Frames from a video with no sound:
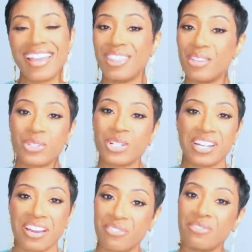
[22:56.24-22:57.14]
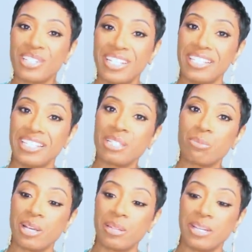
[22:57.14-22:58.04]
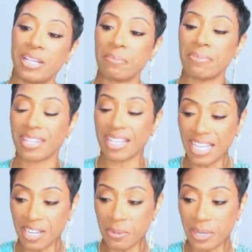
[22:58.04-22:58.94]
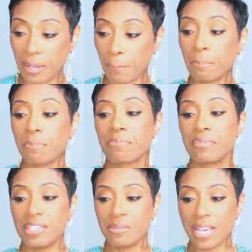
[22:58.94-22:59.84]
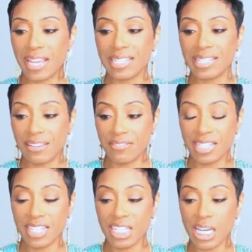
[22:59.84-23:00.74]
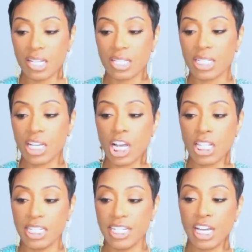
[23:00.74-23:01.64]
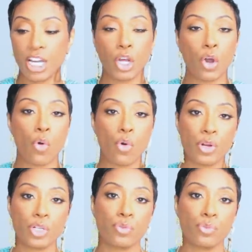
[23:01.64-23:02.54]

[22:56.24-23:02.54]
And those are not affiliate links, by the way. Anyway, this bag is $17. It's called a Neon Orange